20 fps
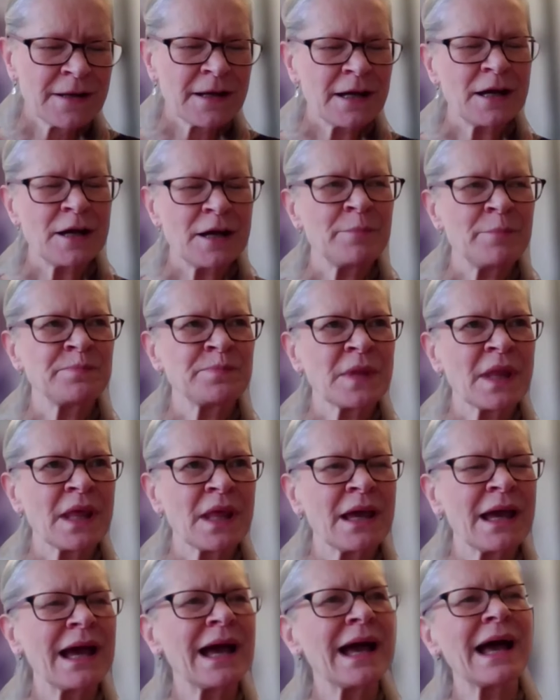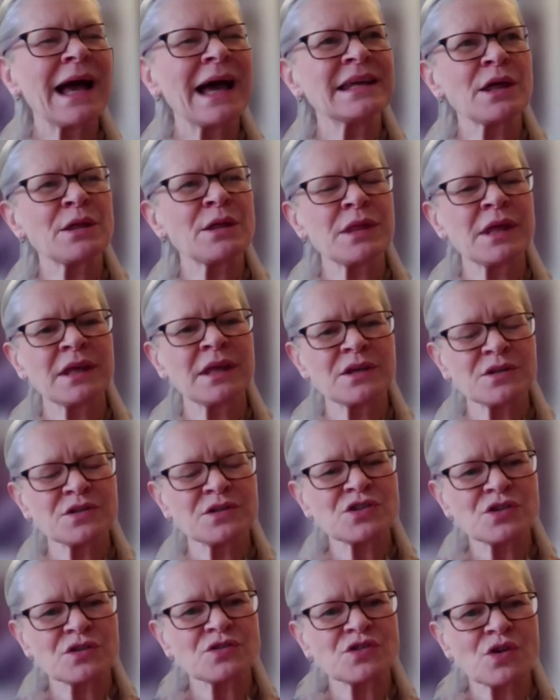Um, and I think
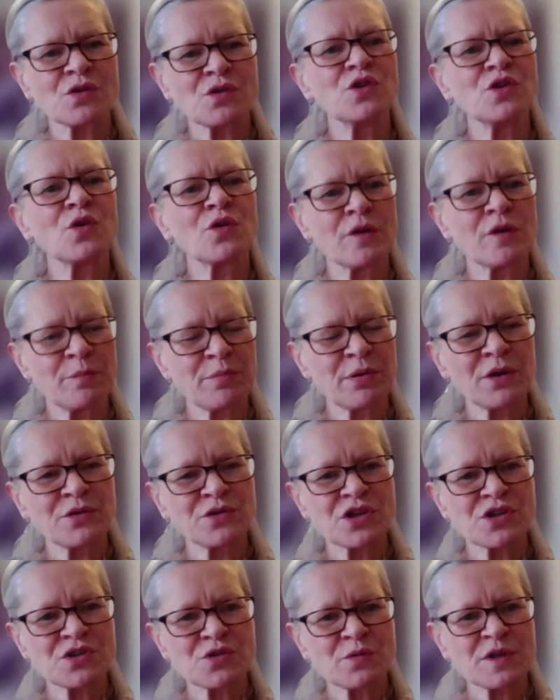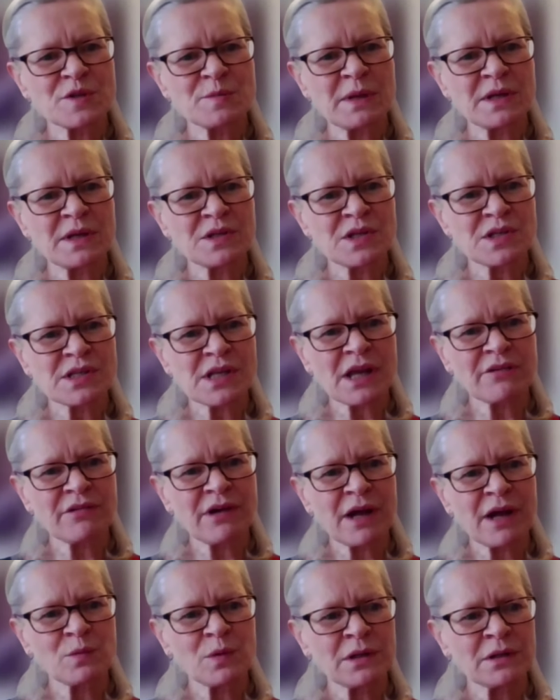so. Your approach has always been to say,
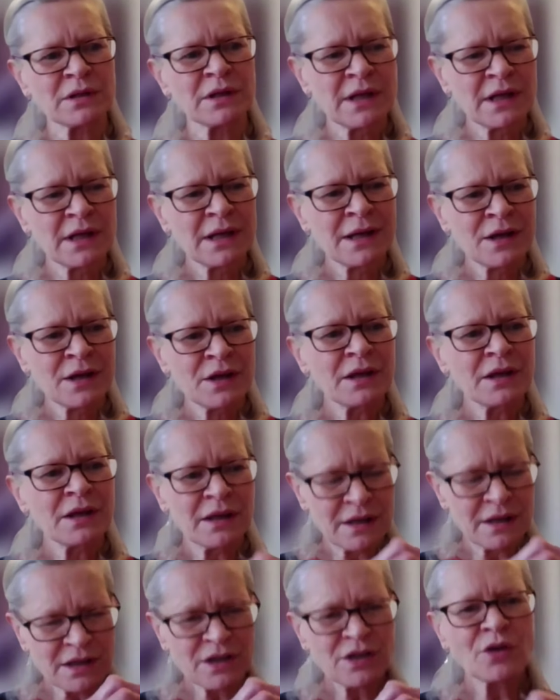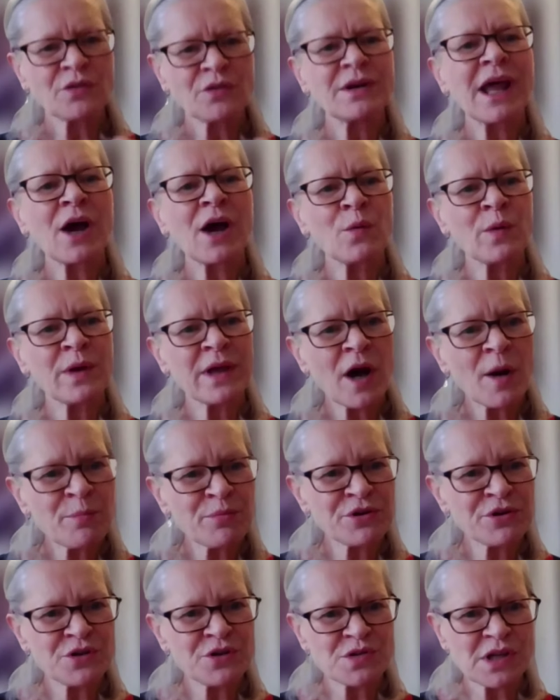right, well, you know, now we are
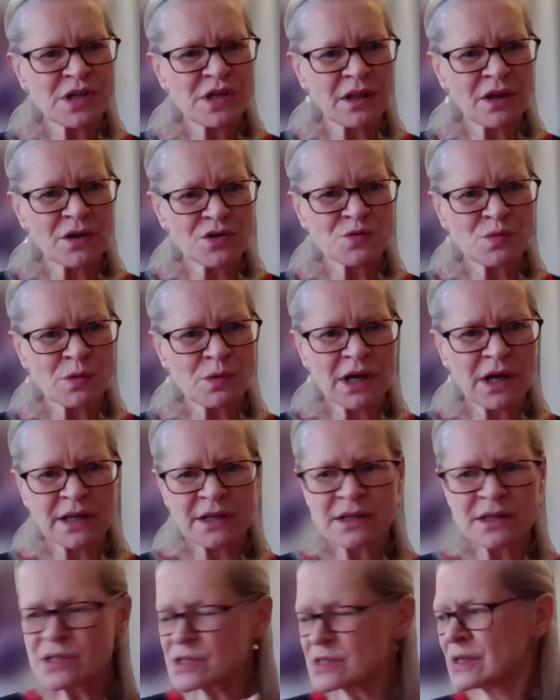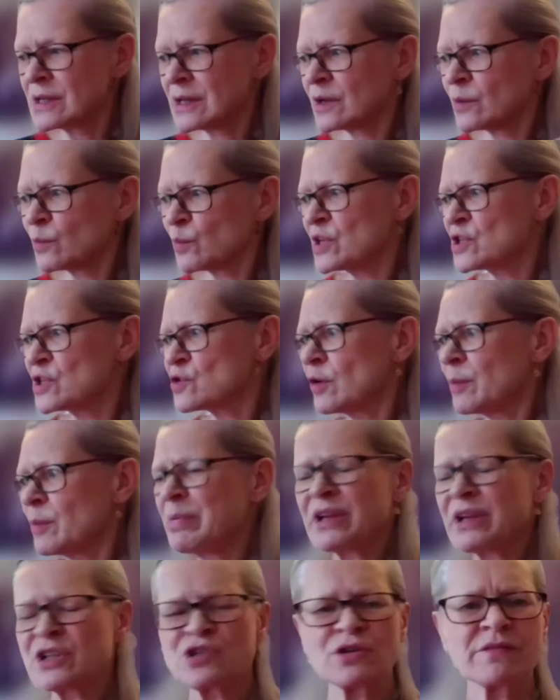producing those wines we saw a
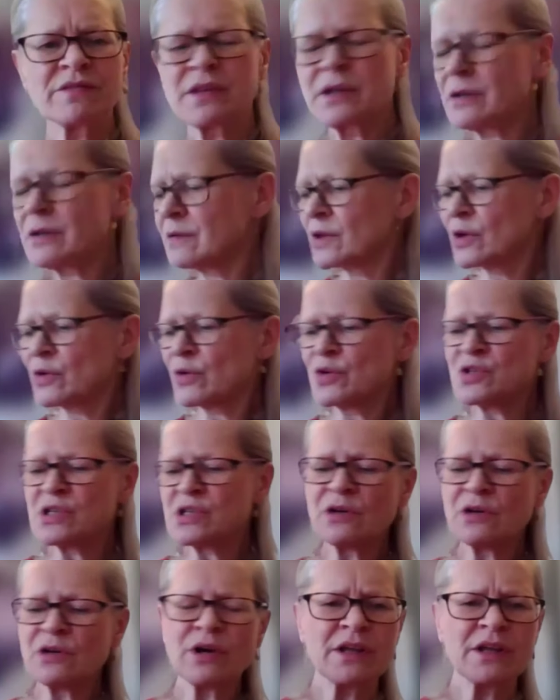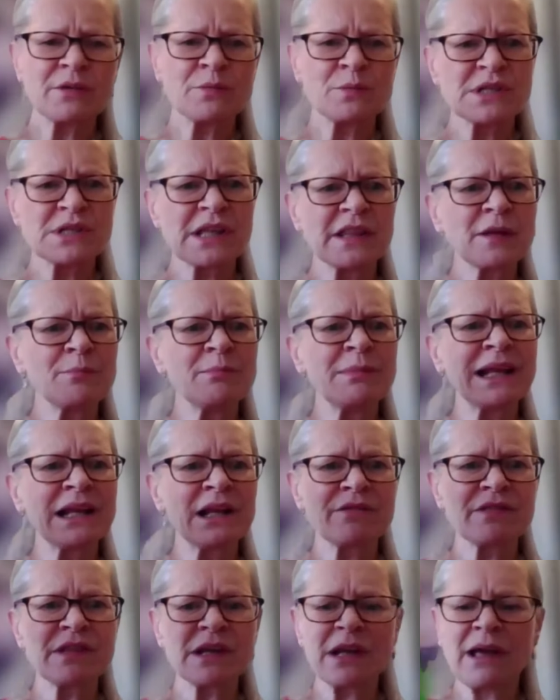picture of the the Grossi Laüe that was in the
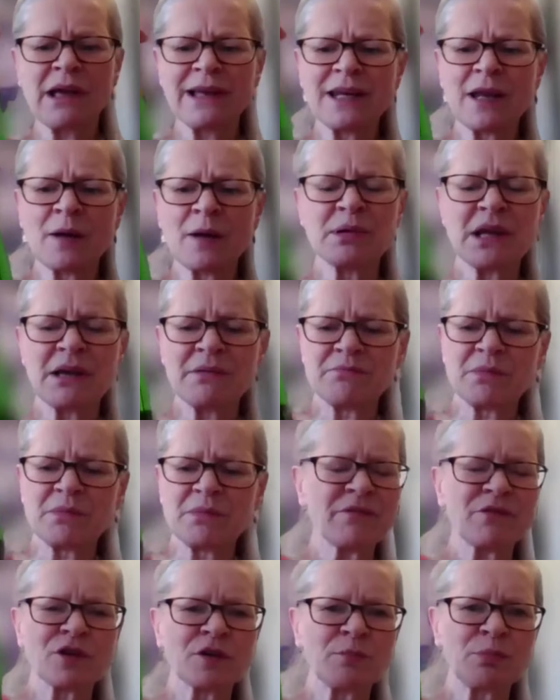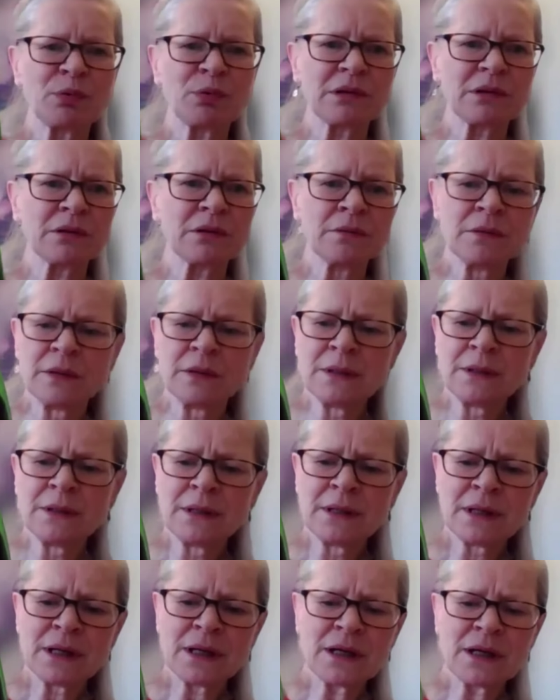middle of the lineup. But I've, I've got a bottle,
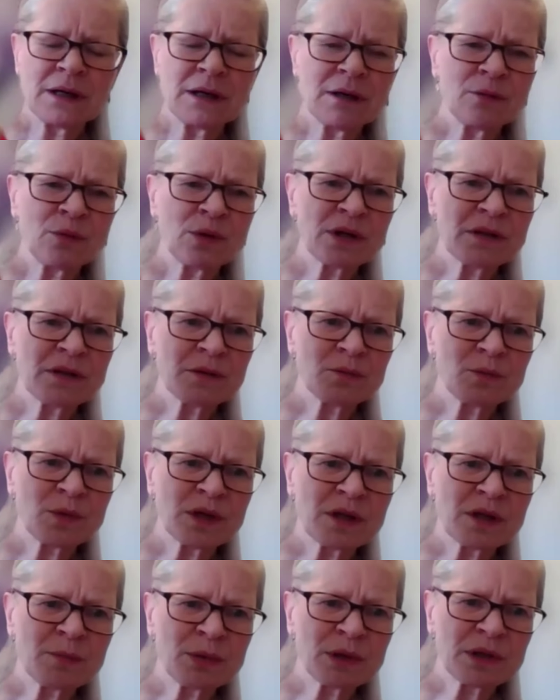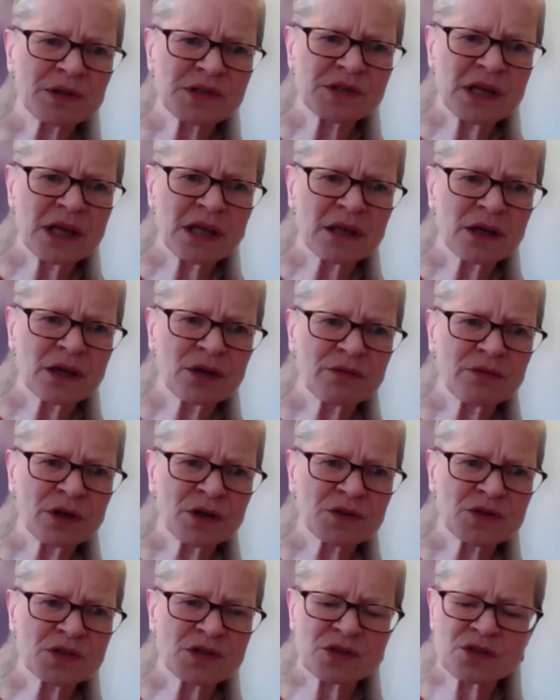uh, one of the one of the bottles here, the
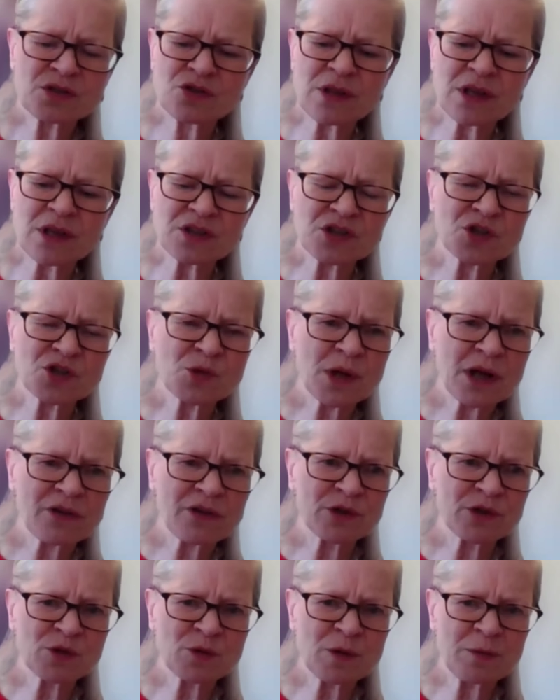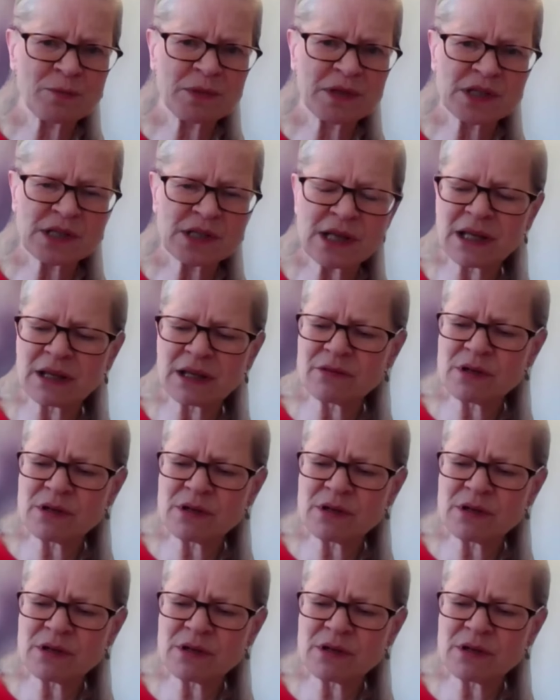Gewürz 2012, which we've been selling yes.